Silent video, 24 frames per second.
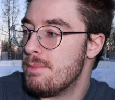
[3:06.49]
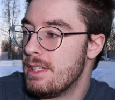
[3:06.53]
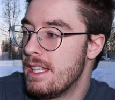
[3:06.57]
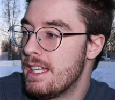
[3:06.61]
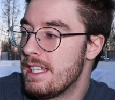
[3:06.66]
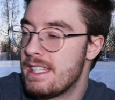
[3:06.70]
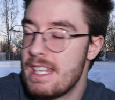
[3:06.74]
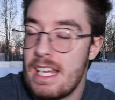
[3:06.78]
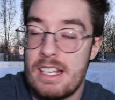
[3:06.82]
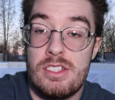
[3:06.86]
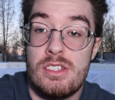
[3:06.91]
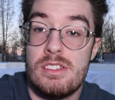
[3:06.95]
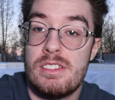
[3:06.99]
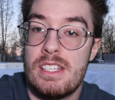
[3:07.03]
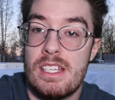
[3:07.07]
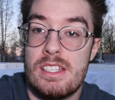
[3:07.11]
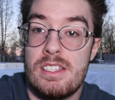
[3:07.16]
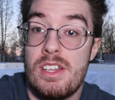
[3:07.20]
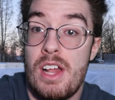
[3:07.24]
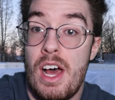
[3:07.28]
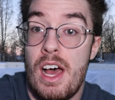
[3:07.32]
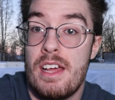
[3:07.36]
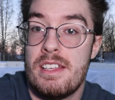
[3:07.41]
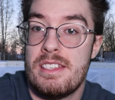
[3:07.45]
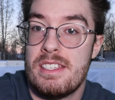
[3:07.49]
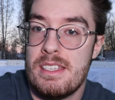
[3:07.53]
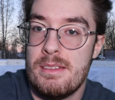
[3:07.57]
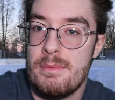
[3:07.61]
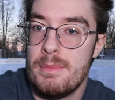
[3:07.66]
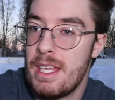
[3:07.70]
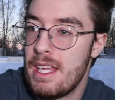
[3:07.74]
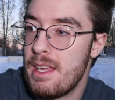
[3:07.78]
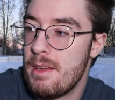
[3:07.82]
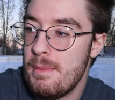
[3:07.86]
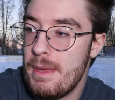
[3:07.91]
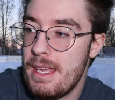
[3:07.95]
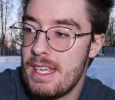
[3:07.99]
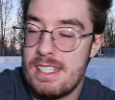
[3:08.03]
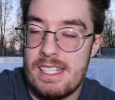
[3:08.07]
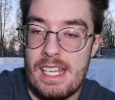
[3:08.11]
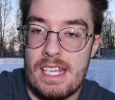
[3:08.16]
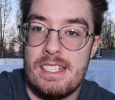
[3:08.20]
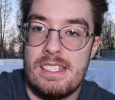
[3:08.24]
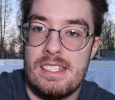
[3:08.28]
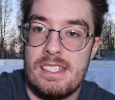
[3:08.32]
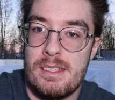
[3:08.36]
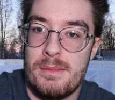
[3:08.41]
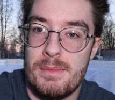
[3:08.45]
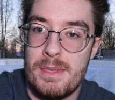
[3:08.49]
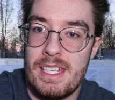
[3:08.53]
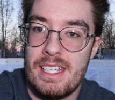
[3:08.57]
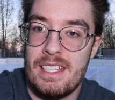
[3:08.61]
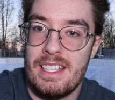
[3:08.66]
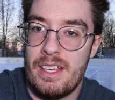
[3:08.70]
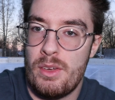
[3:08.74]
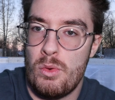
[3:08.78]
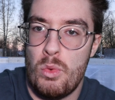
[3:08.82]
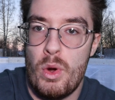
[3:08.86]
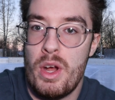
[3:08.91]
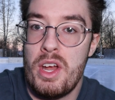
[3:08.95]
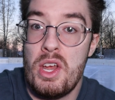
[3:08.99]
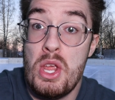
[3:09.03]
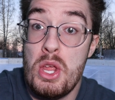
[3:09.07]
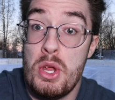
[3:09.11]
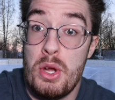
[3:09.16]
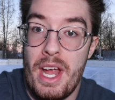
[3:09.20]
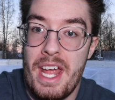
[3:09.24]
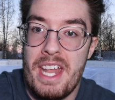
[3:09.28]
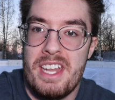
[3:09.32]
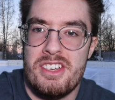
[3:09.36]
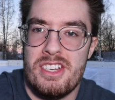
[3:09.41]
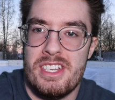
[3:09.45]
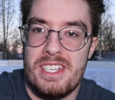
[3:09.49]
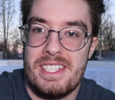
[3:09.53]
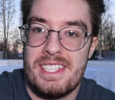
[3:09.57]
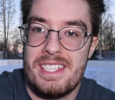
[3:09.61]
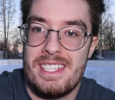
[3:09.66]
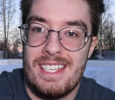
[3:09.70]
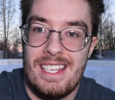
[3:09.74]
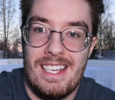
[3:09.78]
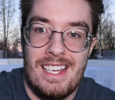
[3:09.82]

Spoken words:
Like, that just does not seem like it makes sense to me. Like, where are your edges?